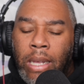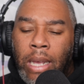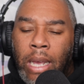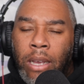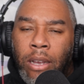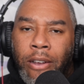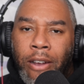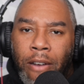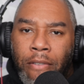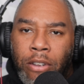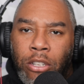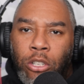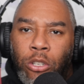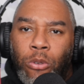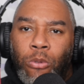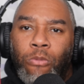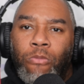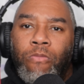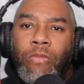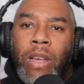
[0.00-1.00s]
encourage
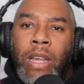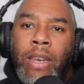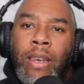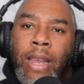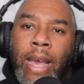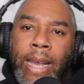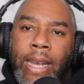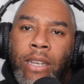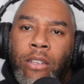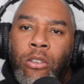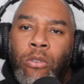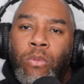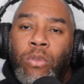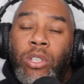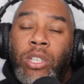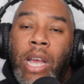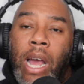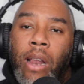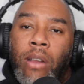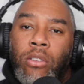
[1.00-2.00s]
you, enlighten you,
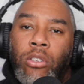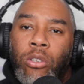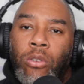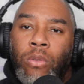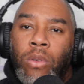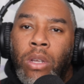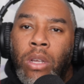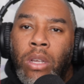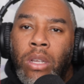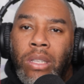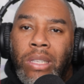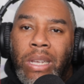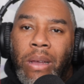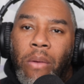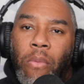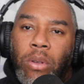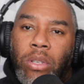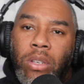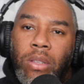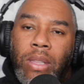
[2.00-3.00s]
and challenge you. Tell
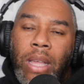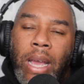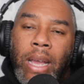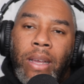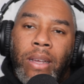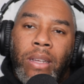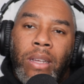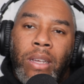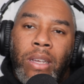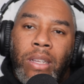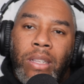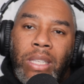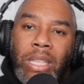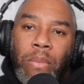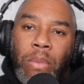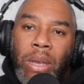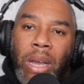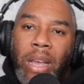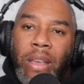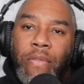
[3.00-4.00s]
me what you think.
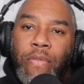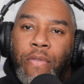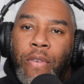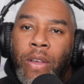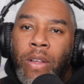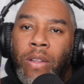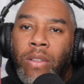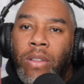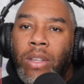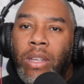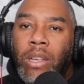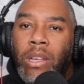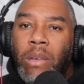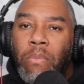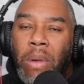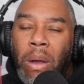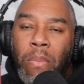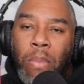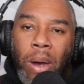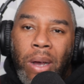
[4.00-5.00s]
Tell me how you feel.
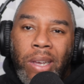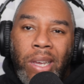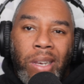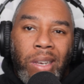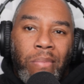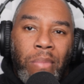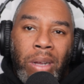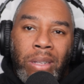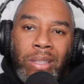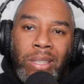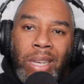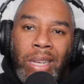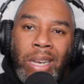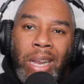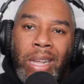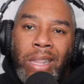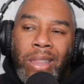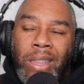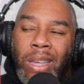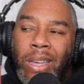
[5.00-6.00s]
Am I bugging? Am I saying
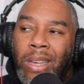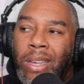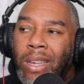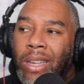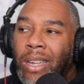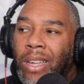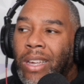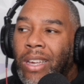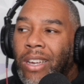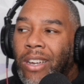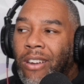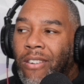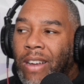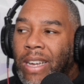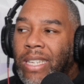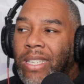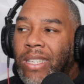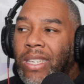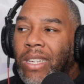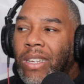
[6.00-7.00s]
anything
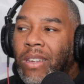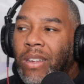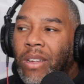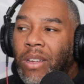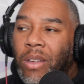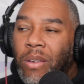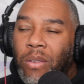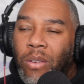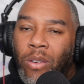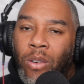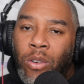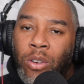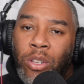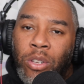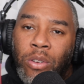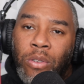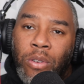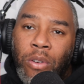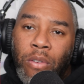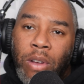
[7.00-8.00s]
crazy? Or do
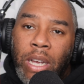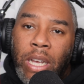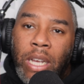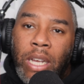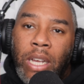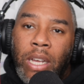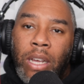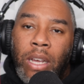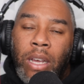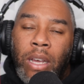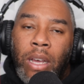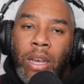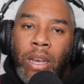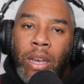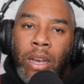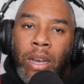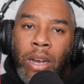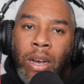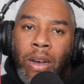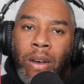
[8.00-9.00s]
you agree?
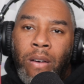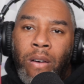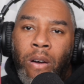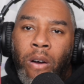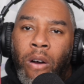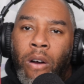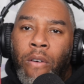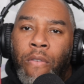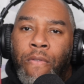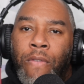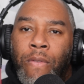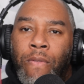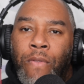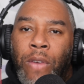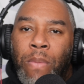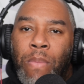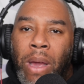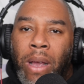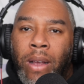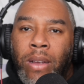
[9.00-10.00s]
All
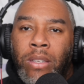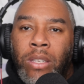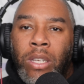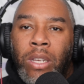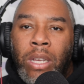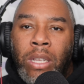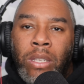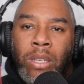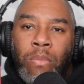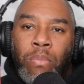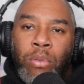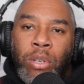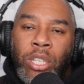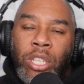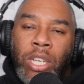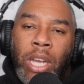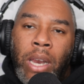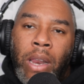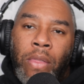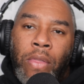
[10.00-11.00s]
feedback is
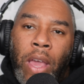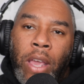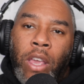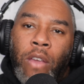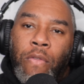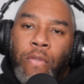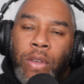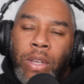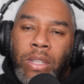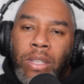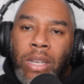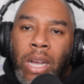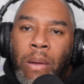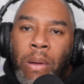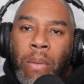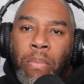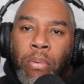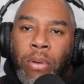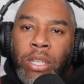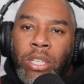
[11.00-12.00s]
appreciated. Thank you for your time.
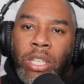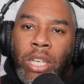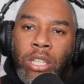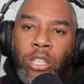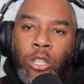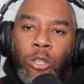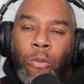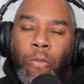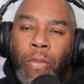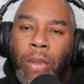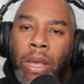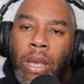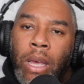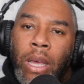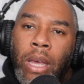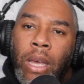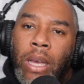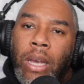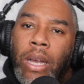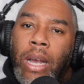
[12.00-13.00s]
I appreciate you.
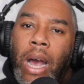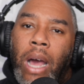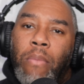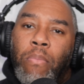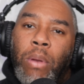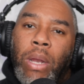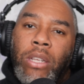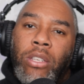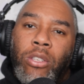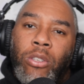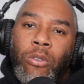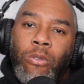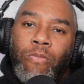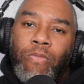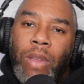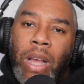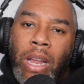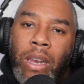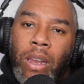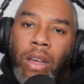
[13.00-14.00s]
God bless
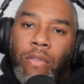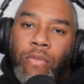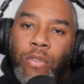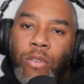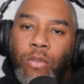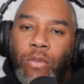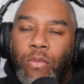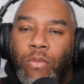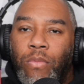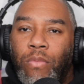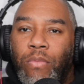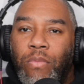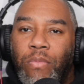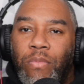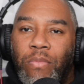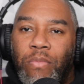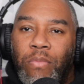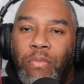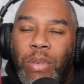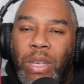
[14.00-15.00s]
you. I love you.
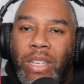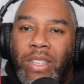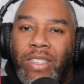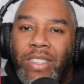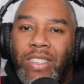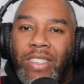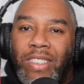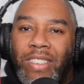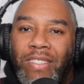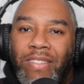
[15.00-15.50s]
Peace.